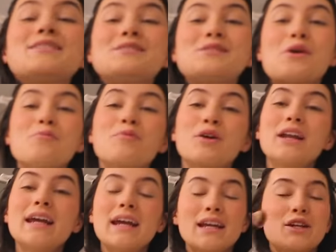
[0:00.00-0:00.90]
is so
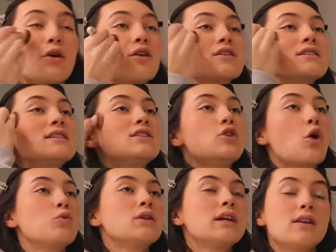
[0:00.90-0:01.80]
pretty, and you honestly
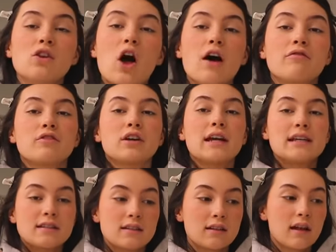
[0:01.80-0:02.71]
don't need a lot for
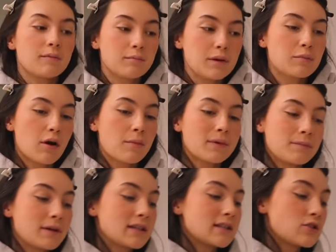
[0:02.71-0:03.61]
it to like be
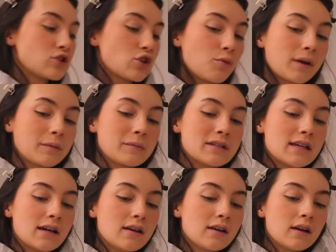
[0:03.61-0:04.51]
prominent because it's so
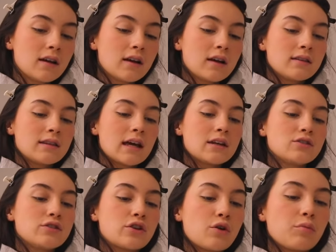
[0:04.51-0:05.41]
pigmented. That
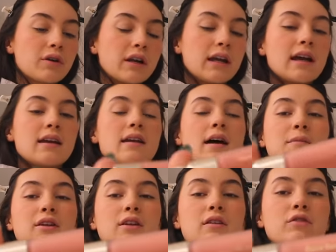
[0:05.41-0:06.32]
is so pretty, and I'm
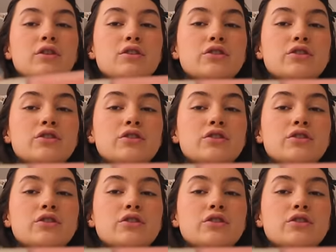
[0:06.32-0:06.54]
in love with